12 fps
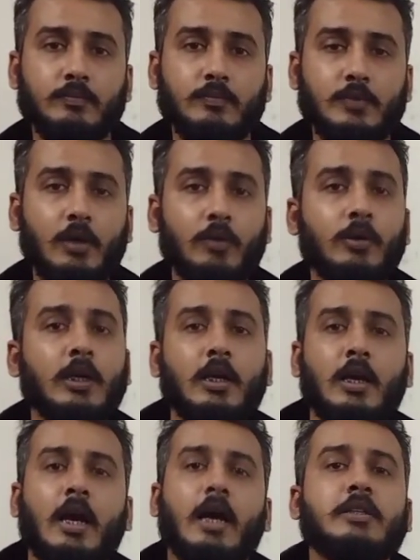So
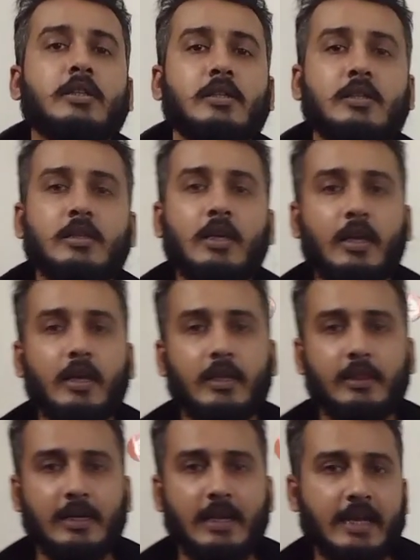I shall see you
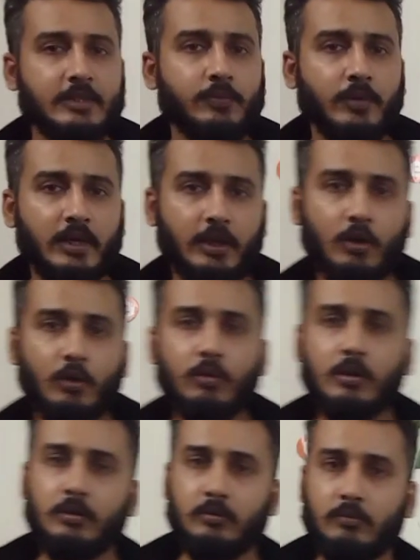in the next video.